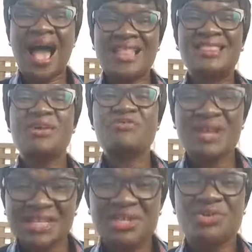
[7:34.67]
And they
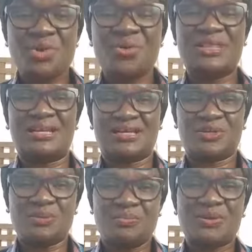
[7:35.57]
already know that at
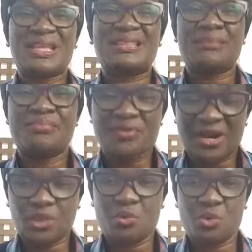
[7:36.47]
some point that their
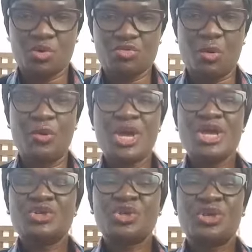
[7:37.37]
breast will grow.
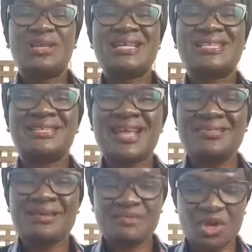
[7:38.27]
So you need to
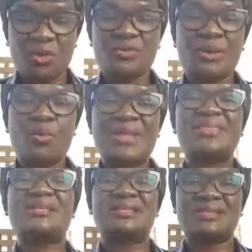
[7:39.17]
let them know that
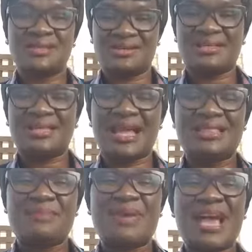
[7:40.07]
when this is going to
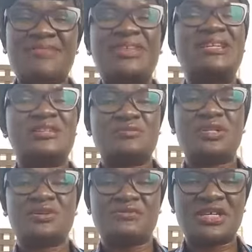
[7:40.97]
start, they may have a little
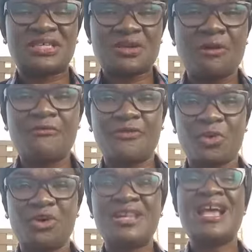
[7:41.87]
bit of
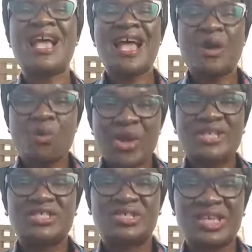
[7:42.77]
discomfort,
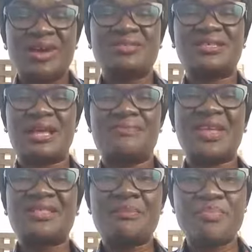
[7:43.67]
which tells them
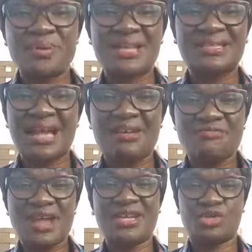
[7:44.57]
that the breasts are
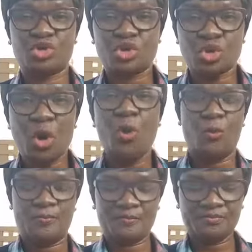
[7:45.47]
ready to go.